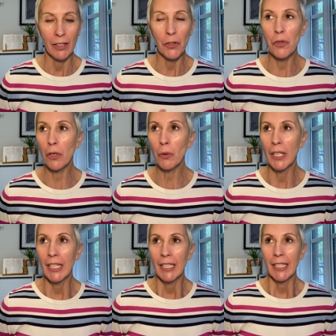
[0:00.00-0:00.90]
You know,
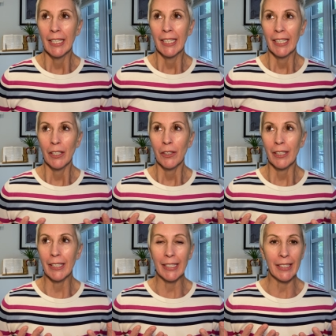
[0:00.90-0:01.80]

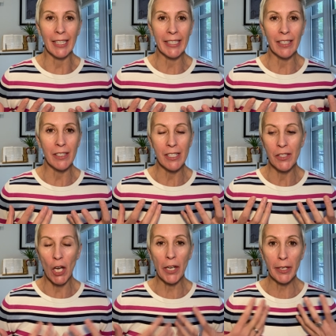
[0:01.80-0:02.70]
like
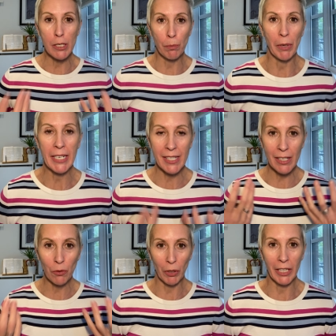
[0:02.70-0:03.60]
not
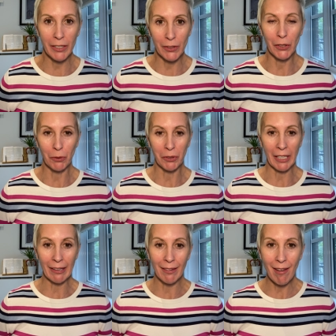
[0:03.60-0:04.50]
expressing gratitude
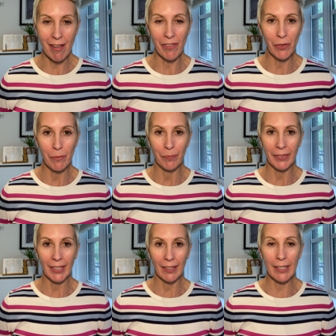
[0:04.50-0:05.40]
in life
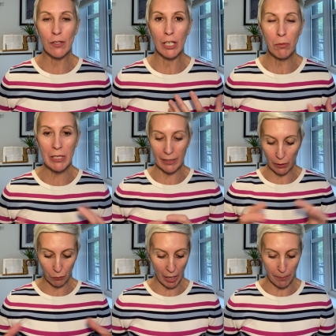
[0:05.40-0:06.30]
it's almost
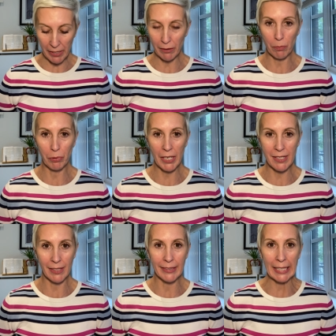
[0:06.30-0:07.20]
like wrapping the
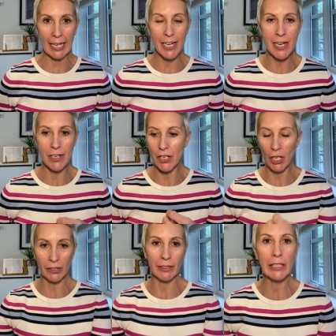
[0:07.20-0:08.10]
present and
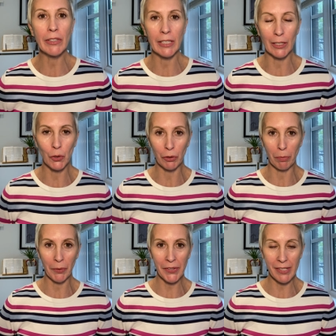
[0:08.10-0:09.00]
not giving it to
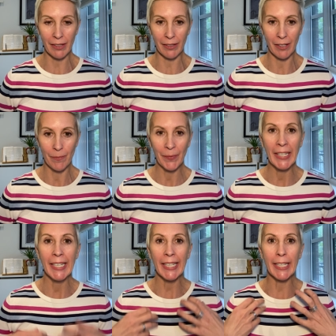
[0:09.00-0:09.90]
the person.
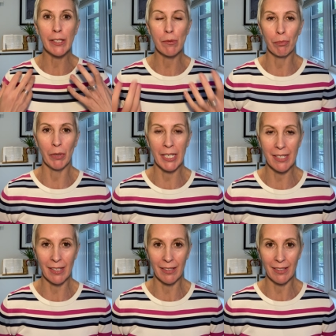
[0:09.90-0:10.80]

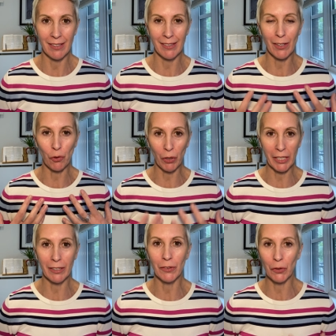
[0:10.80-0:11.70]
Express it, the
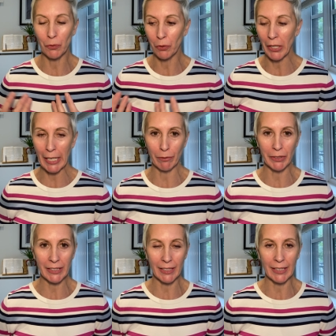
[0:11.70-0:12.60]
gratitude for
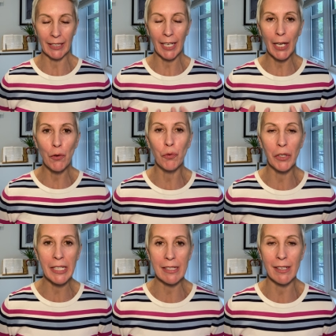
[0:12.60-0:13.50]
everything,
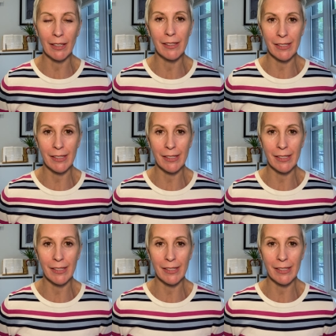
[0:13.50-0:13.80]
every single